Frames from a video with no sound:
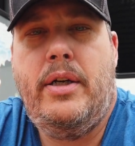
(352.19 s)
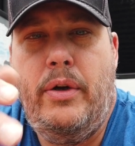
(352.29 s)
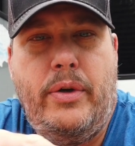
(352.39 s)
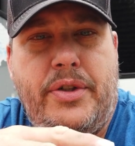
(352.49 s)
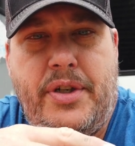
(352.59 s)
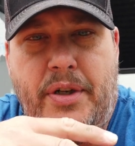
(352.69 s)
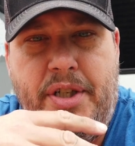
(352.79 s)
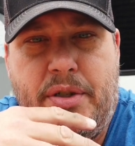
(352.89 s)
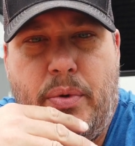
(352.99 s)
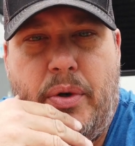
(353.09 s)
Google
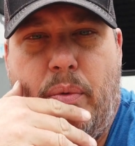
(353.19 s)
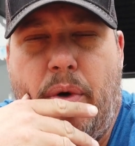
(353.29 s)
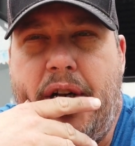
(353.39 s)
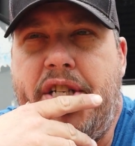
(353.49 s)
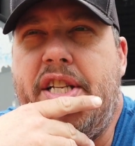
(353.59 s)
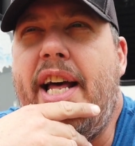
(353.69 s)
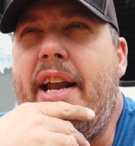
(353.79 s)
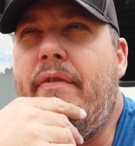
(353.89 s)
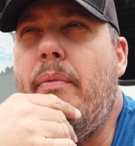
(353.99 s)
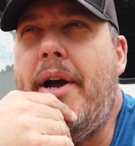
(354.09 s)
searches will get you
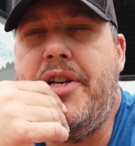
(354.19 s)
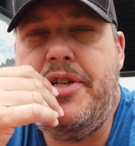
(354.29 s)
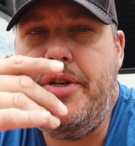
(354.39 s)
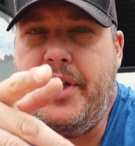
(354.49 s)
that information.